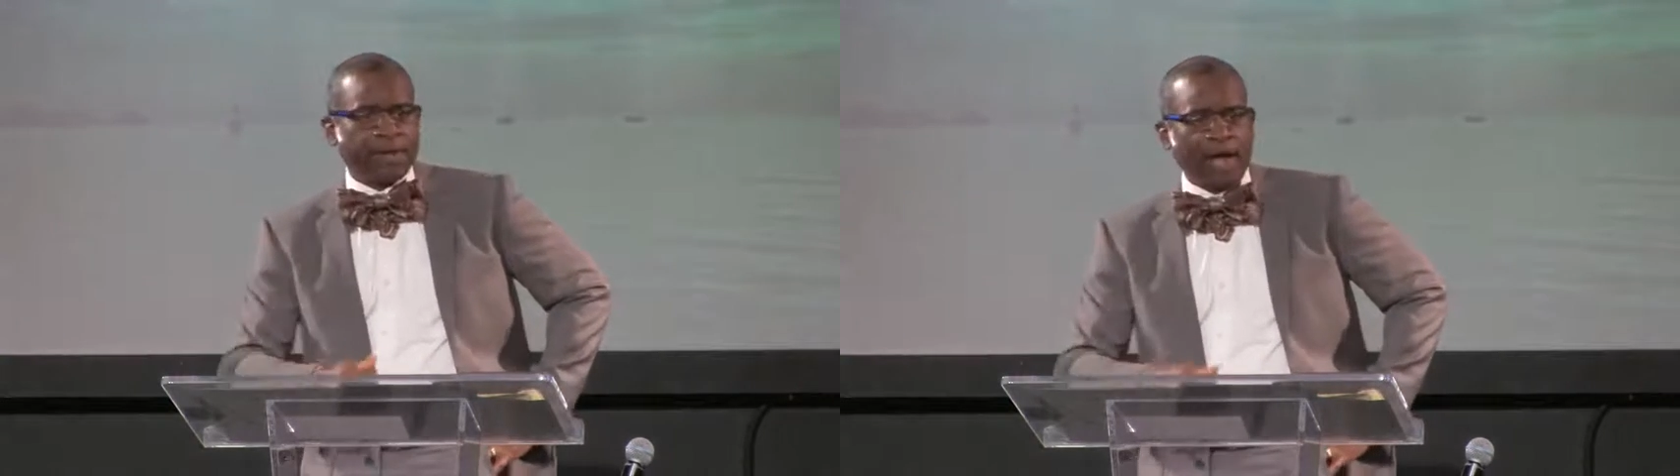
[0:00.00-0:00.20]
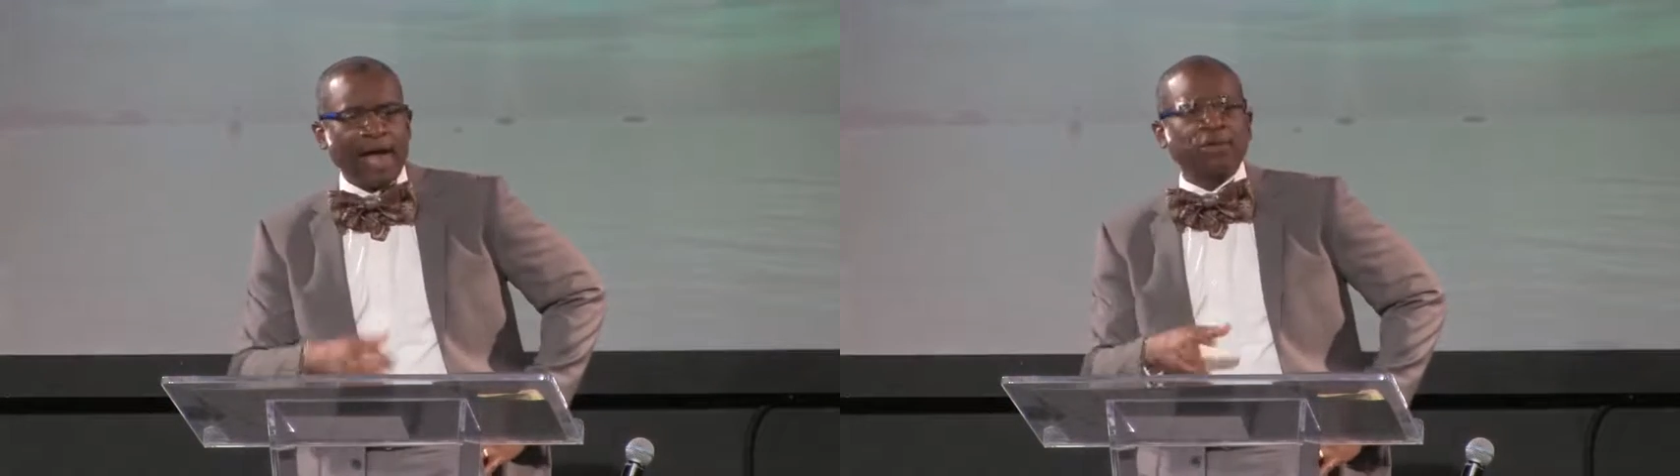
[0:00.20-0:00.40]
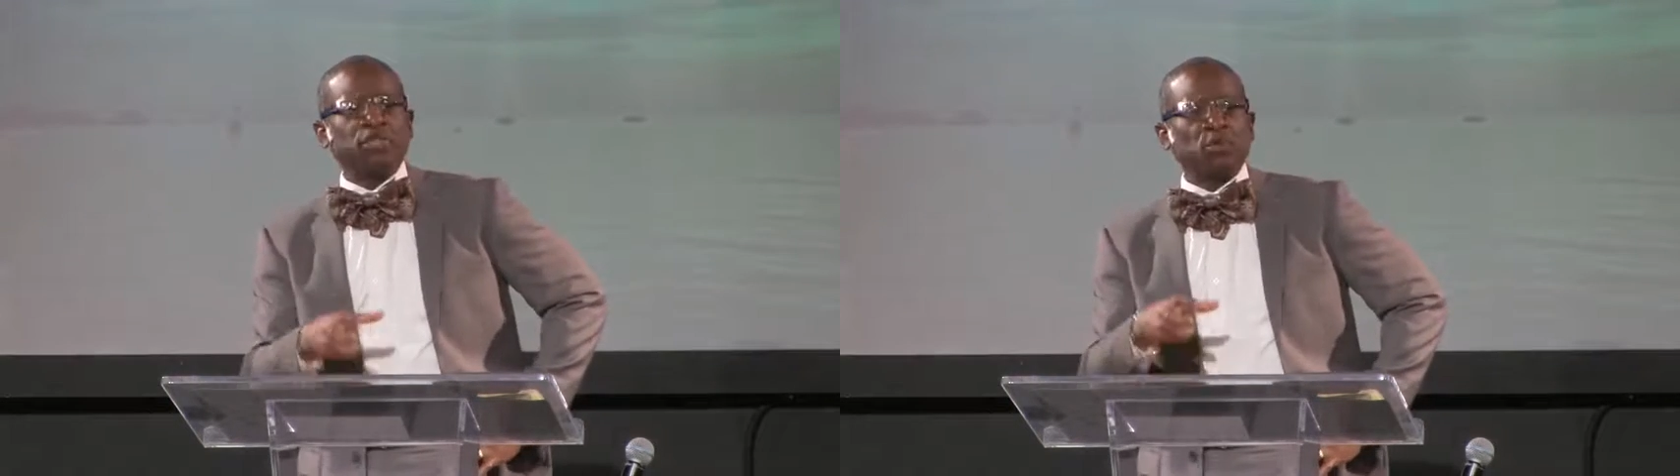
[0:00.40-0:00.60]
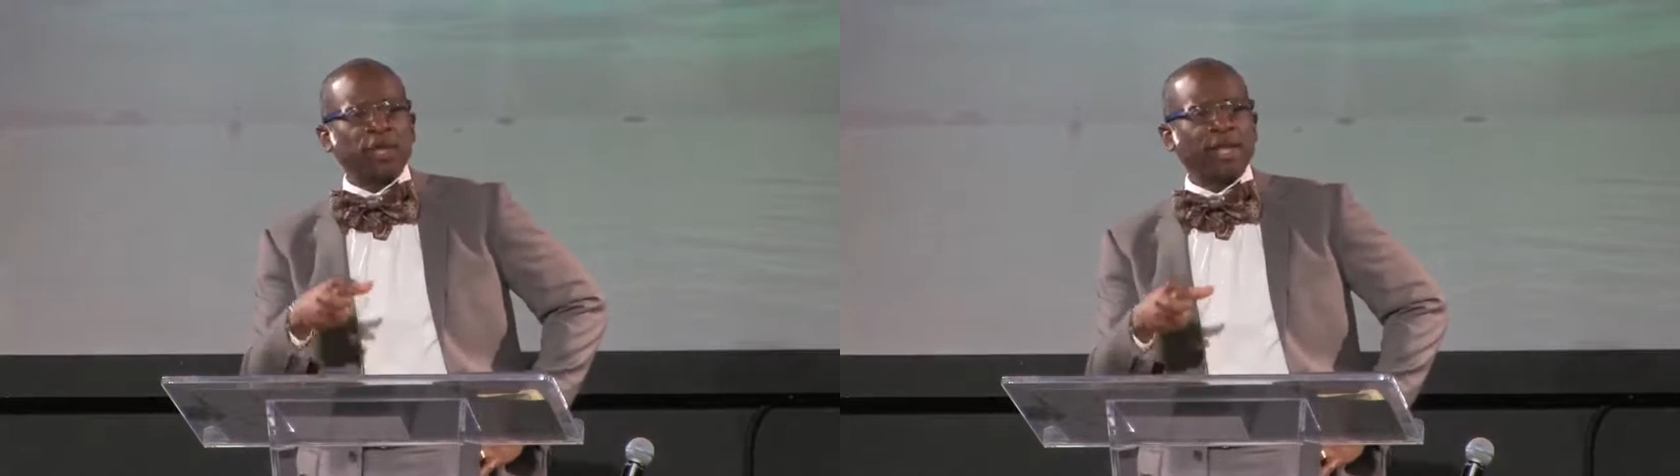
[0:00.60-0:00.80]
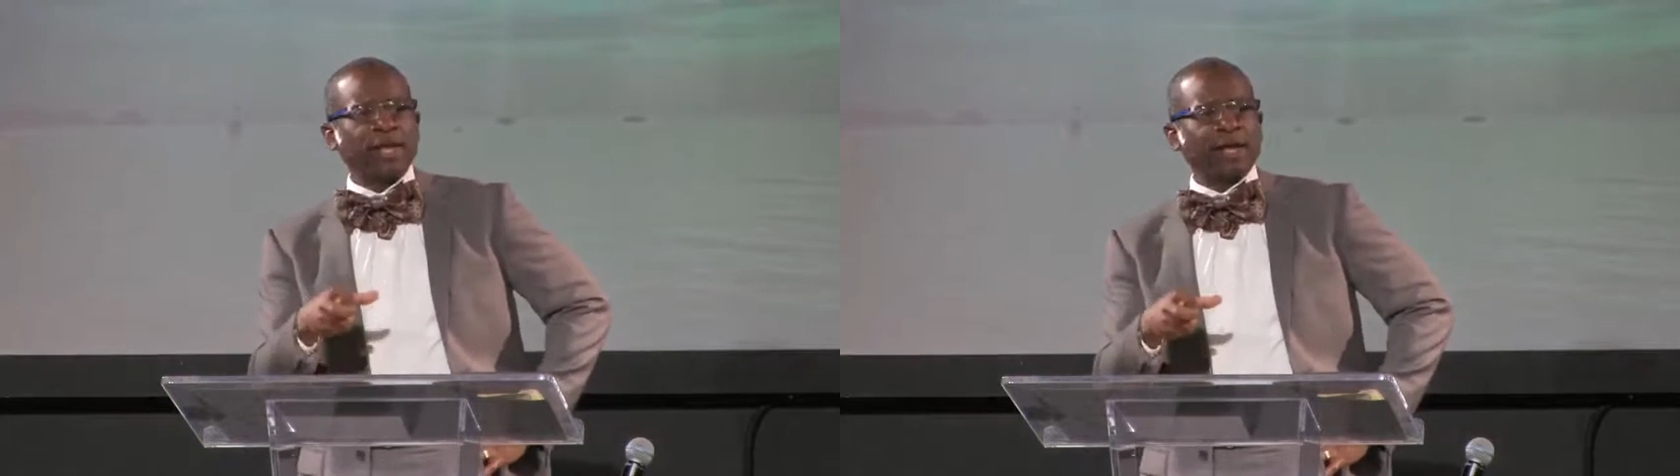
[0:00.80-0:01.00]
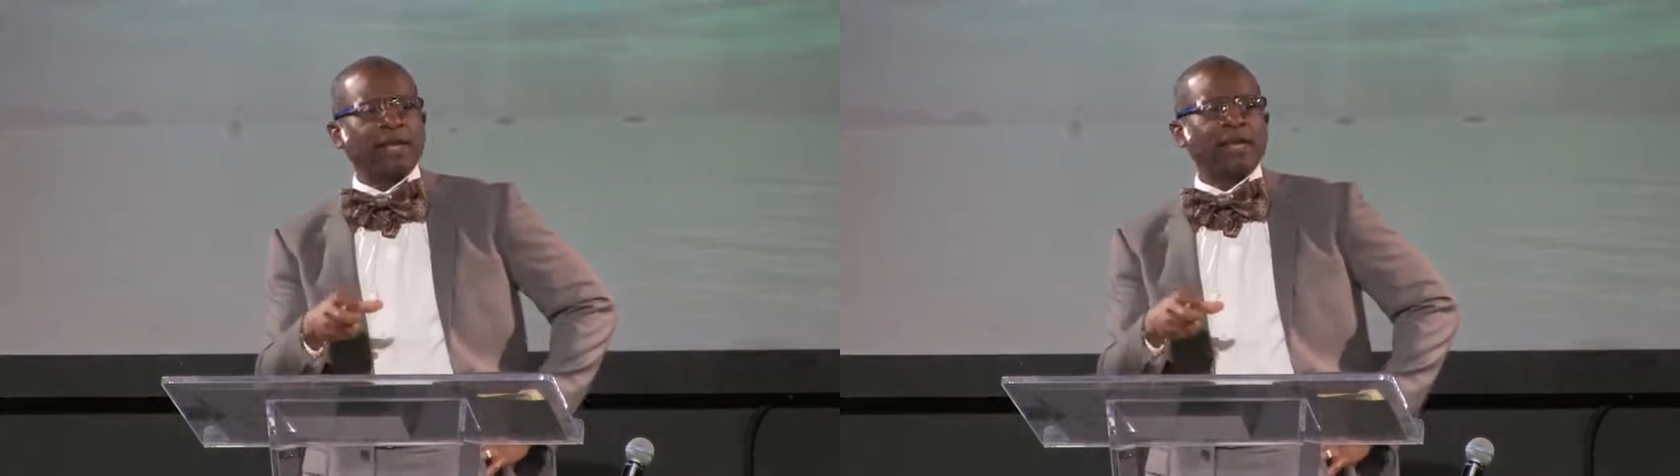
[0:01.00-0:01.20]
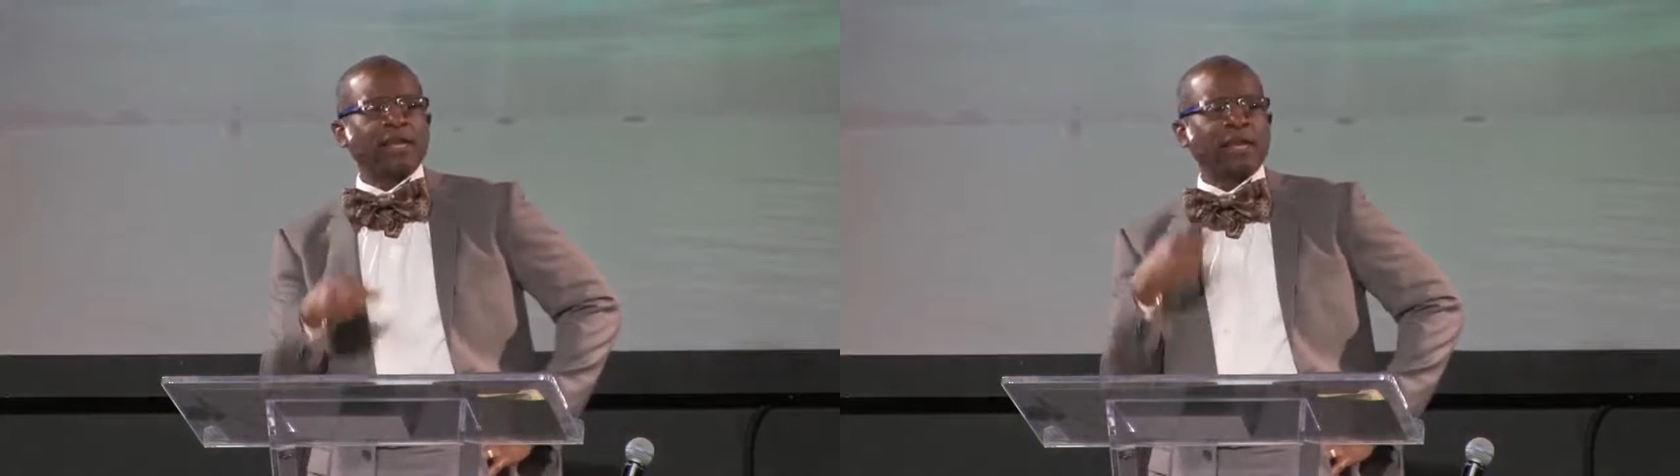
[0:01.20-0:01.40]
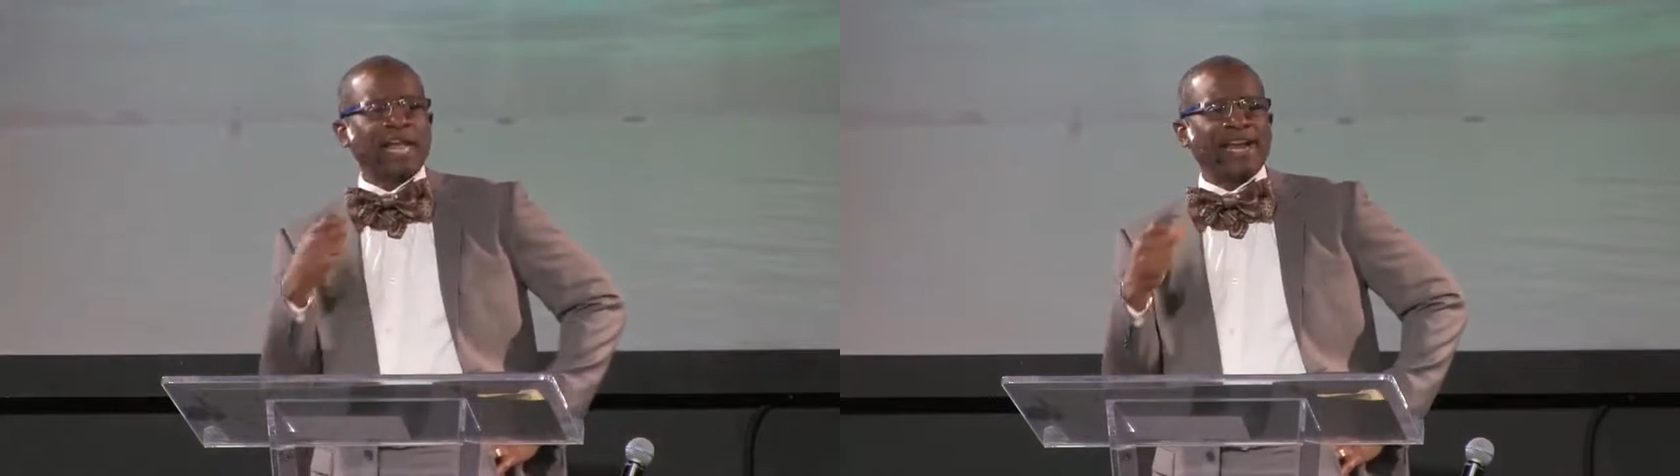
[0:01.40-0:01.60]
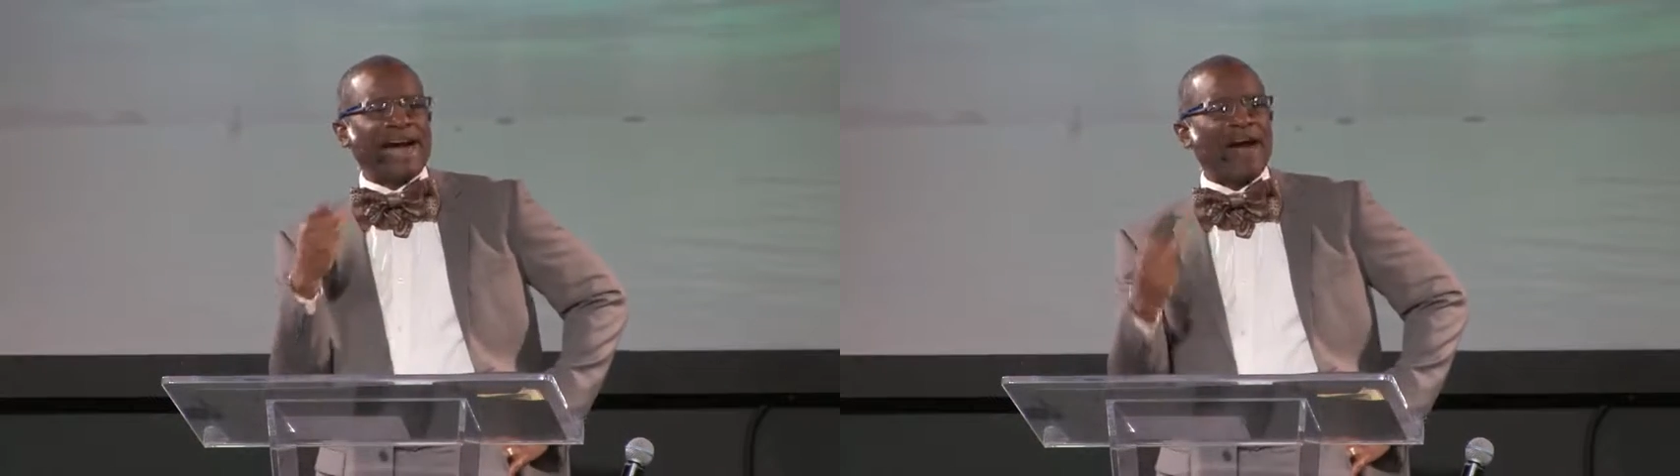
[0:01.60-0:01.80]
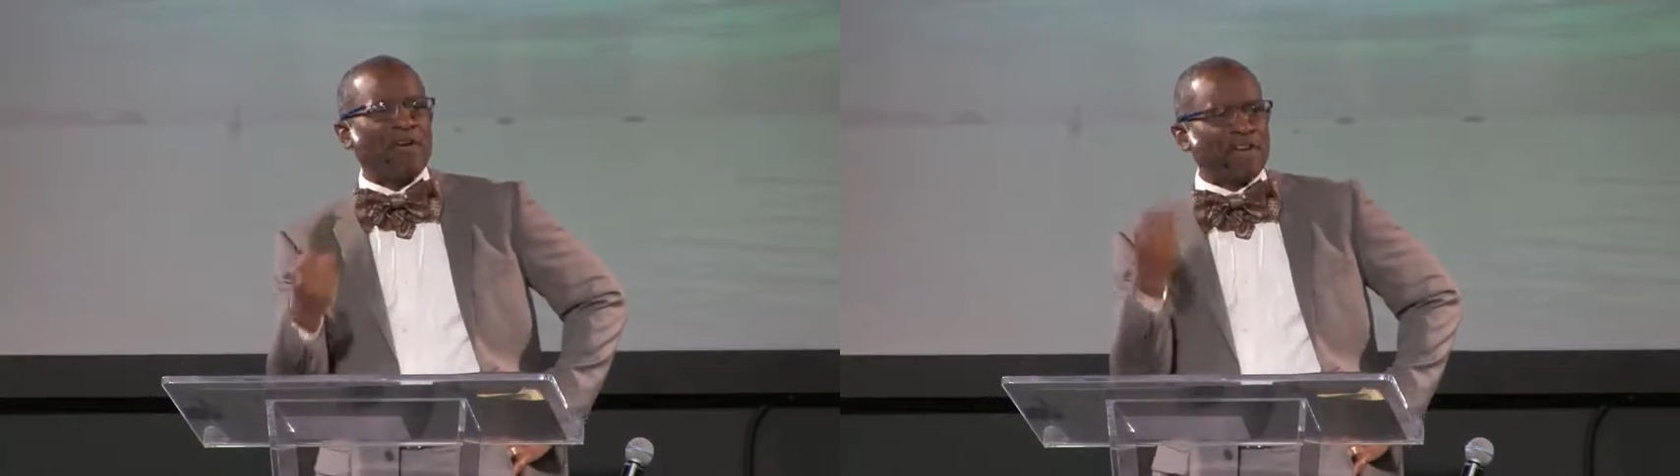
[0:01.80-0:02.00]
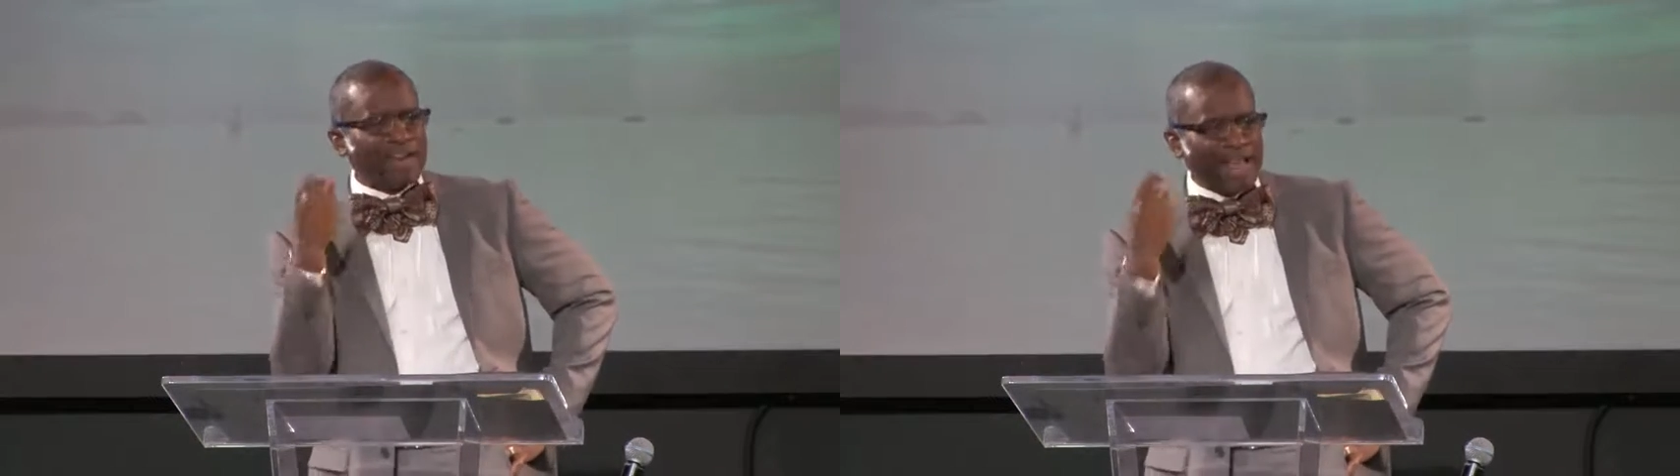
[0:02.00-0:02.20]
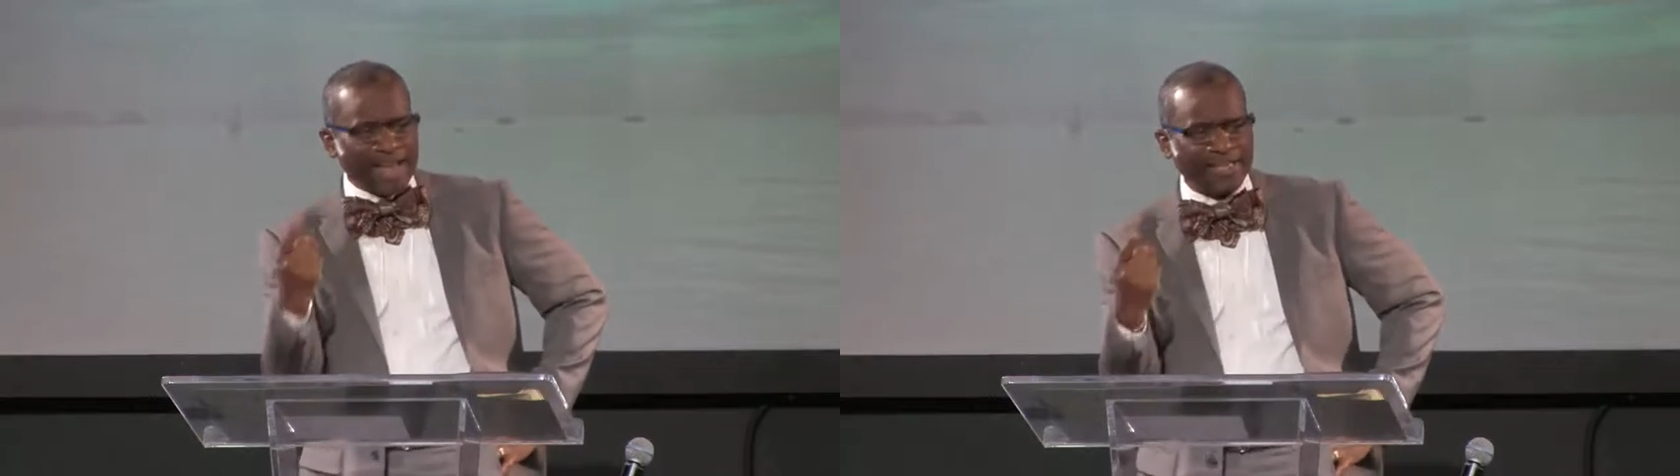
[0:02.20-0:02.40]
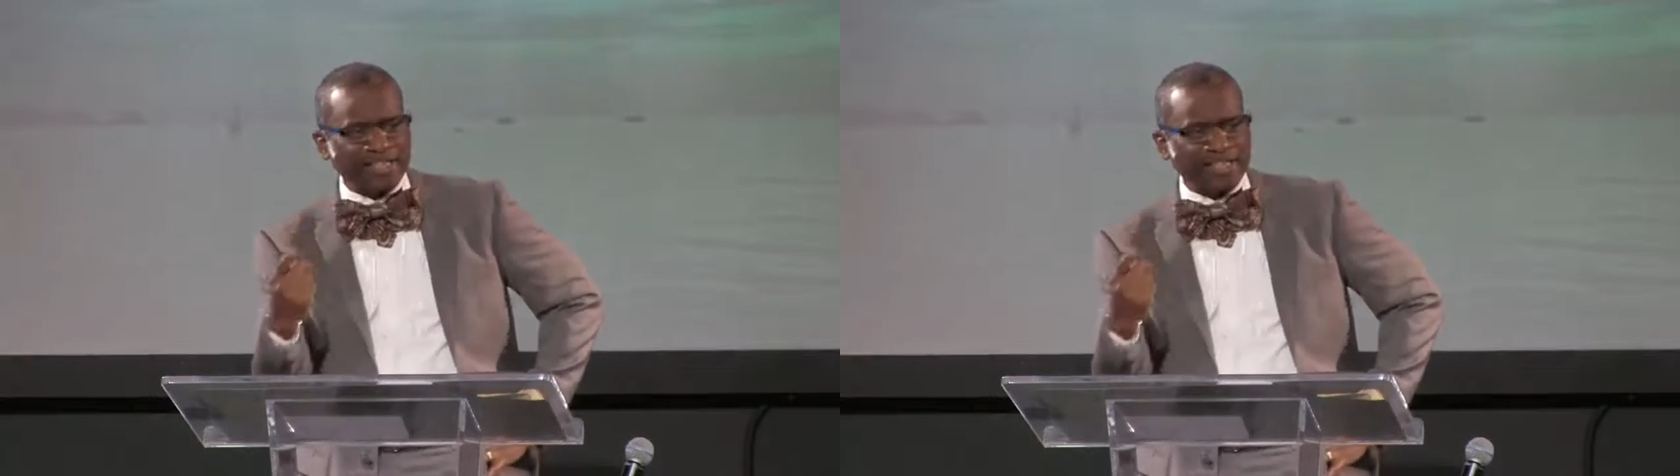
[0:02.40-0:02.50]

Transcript: How do we let our light